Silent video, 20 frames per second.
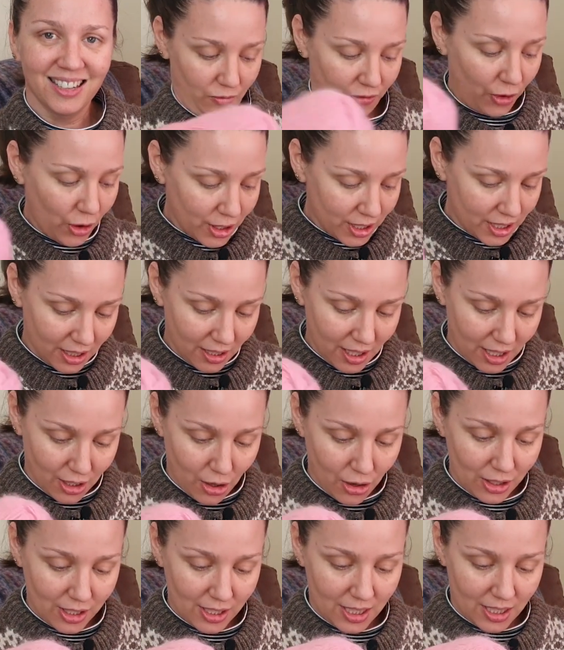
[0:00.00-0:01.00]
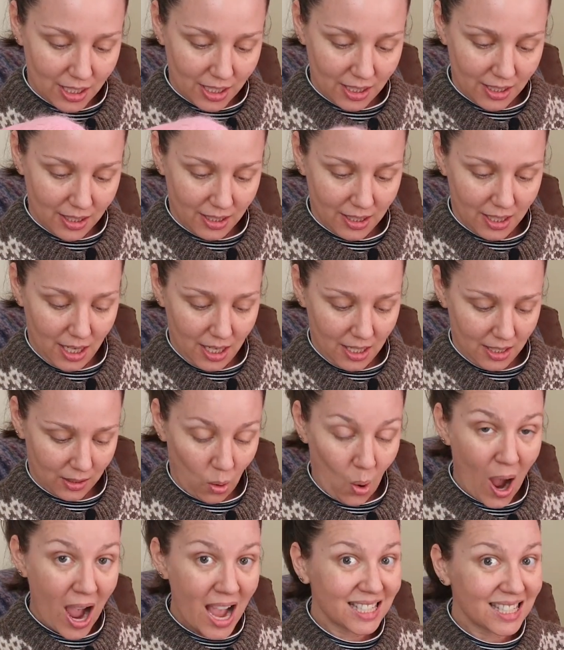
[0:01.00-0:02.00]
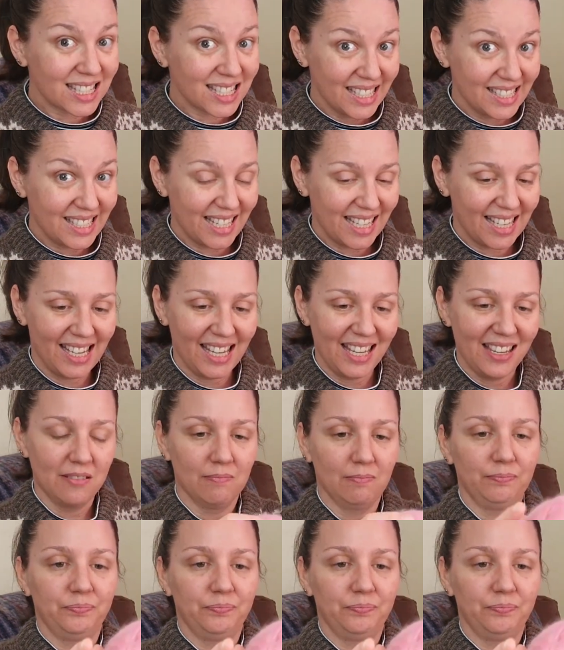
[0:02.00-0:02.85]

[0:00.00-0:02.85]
First thing I noticed is that it's quite sticky.